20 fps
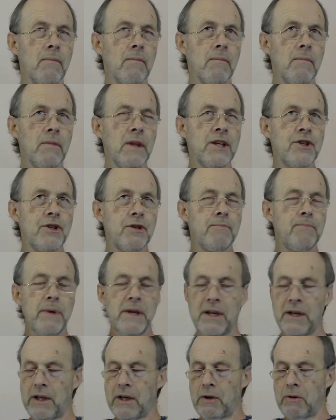There should be
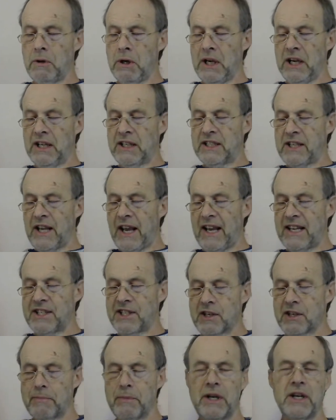no
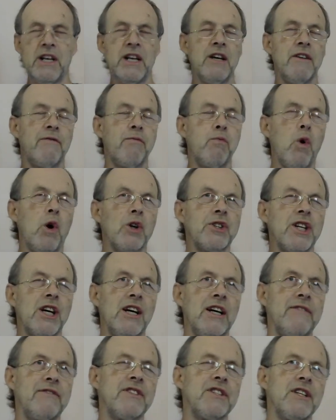testimony of what
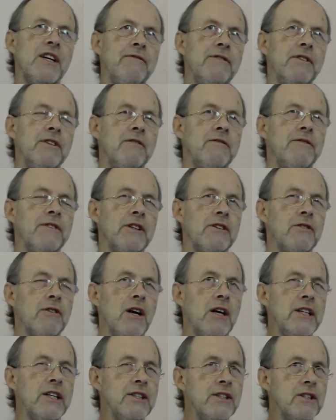I've suffered for
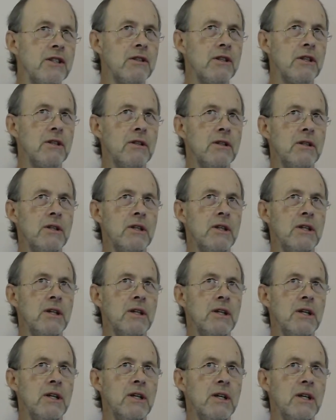Christ.
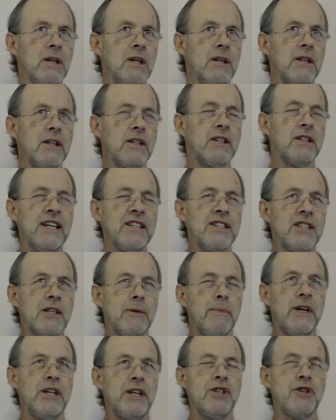The
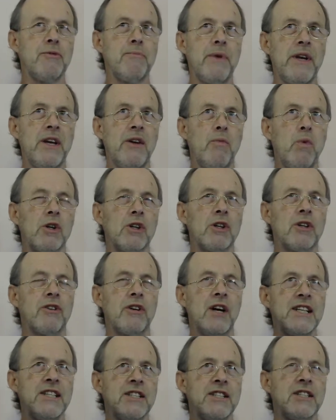testimony should be what
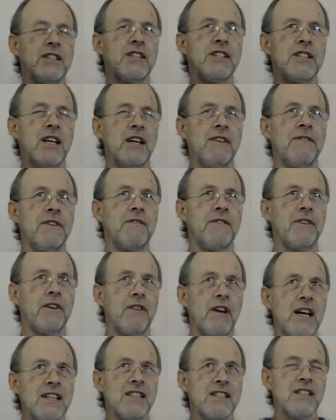Christ has suffered for
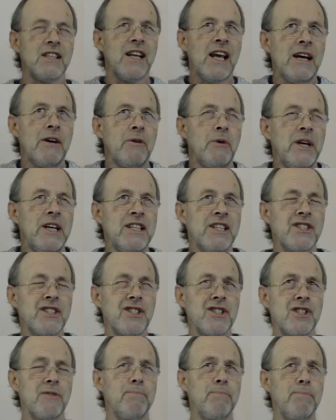us and how he has
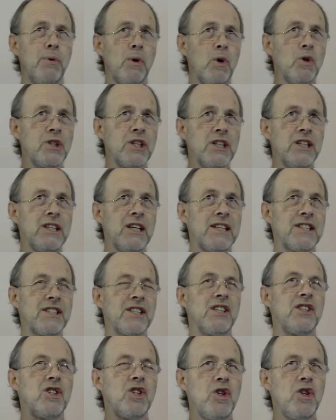supported us
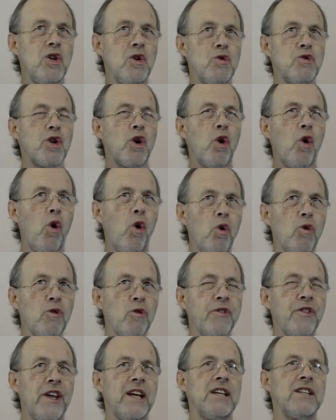and used all
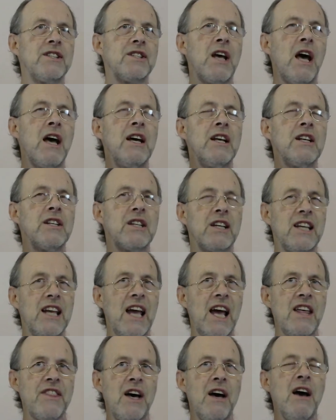things
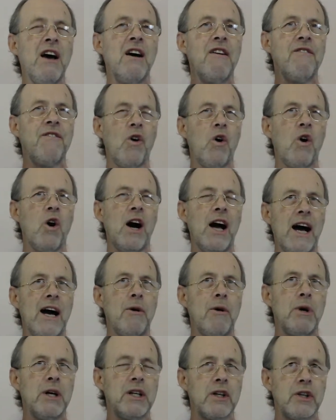together for
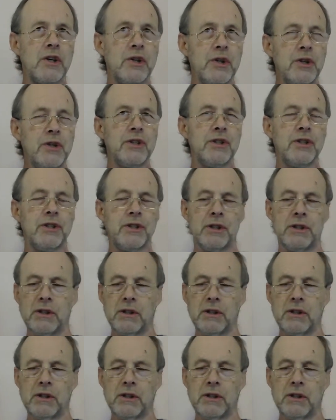our good.